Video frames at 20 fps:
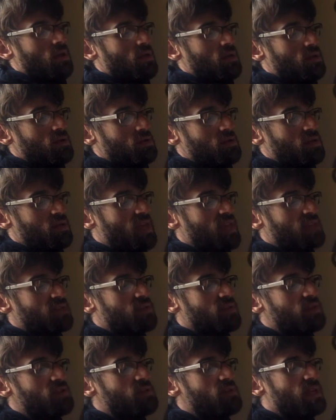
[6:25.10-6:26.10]
So that's
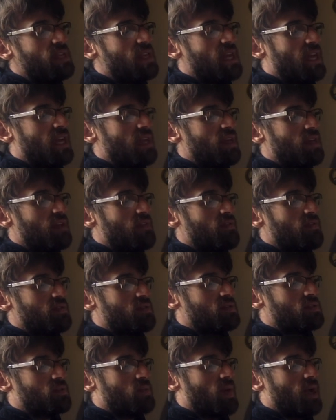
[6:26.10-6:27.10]
going to be negative
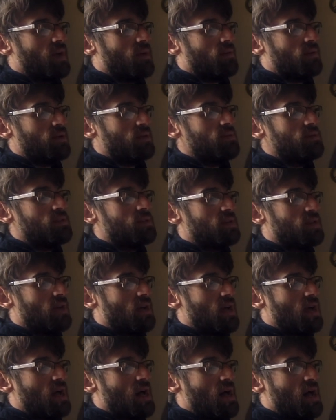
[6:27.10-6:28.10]
square root
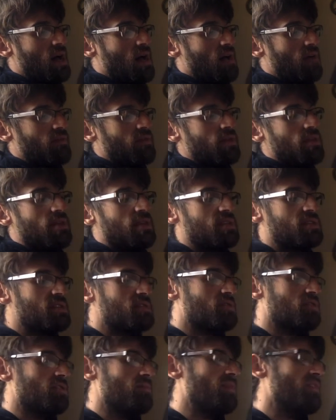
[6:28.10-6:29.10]
of, this is
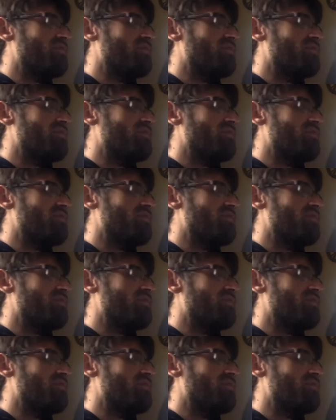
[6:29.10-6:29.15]
going to be